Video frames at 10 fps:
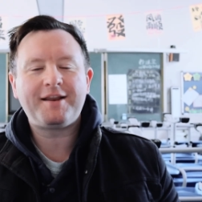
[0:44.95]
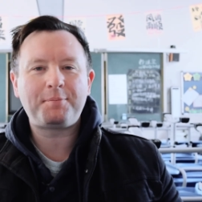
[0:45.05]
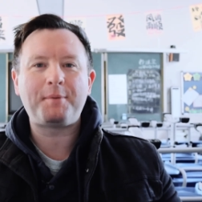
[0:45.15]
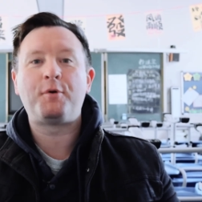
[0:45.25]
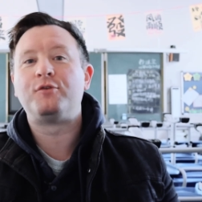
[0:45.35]
little
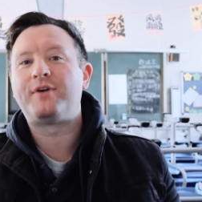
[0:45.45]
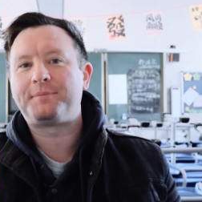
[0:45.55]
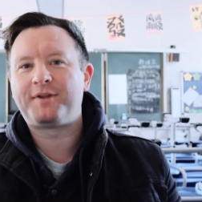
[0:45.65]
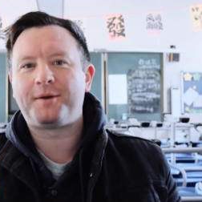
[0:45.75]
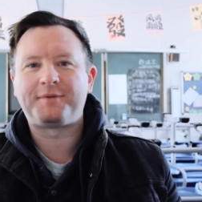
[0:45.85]
bit more
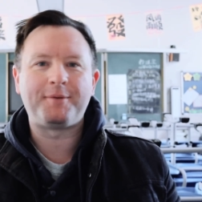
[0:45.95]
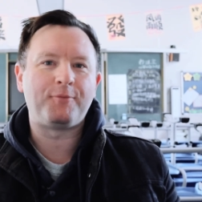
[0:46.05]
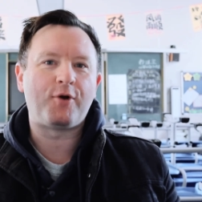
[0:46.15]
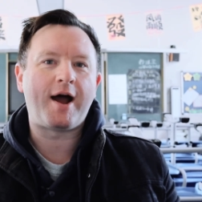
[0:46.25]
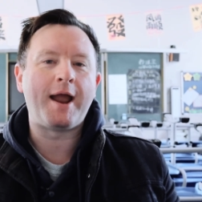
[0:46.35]
wrapped up
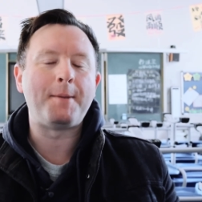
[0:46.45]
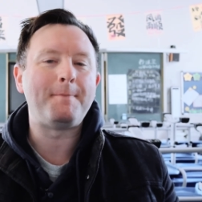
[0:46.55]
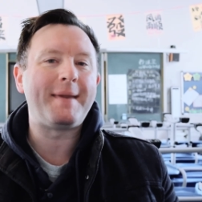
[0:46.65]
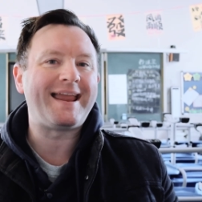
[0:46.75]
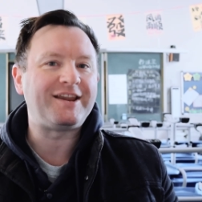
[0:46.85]
than I
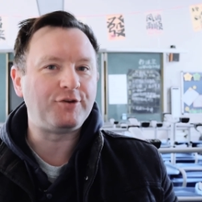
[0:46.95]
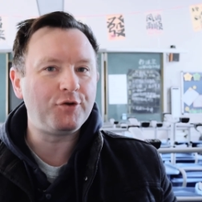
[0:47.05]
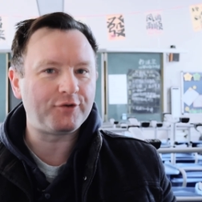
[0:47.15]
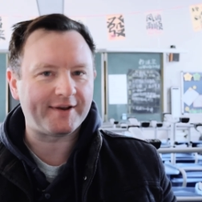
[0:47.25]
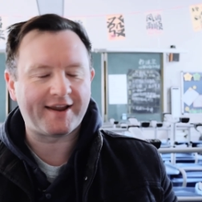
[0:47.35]
may
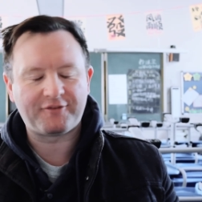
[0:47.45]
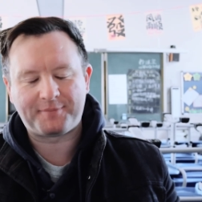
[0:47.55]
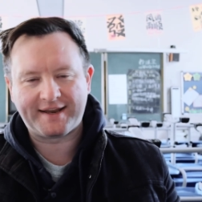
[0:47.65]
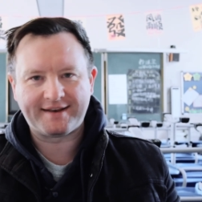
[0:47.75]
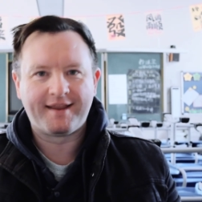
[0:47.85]
usually have
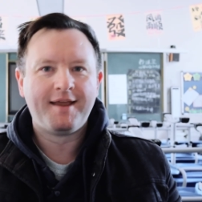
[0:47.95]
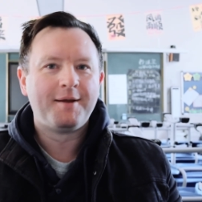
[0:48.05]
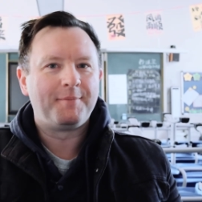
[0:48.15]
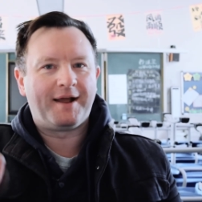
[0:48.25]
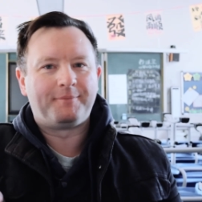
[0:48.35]
been.
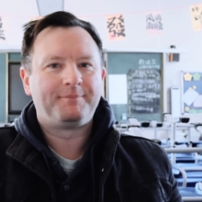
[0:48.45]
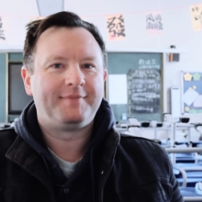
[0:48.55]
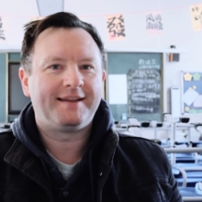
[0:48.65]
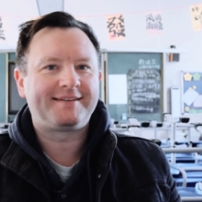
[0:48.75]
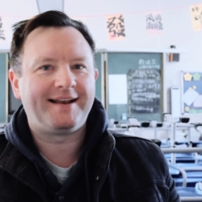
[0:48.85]
But
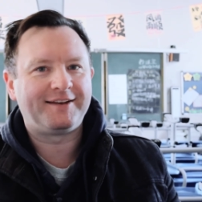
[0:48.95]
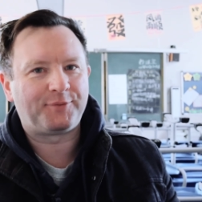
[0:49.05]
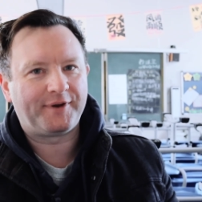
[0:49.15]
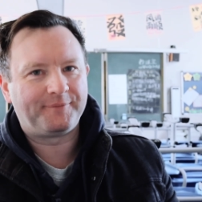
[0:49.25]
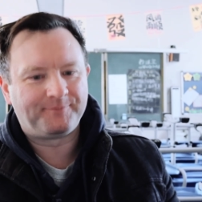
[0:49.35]
let's get into
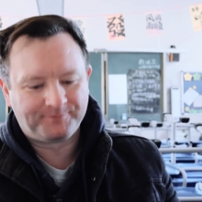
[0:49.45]
it.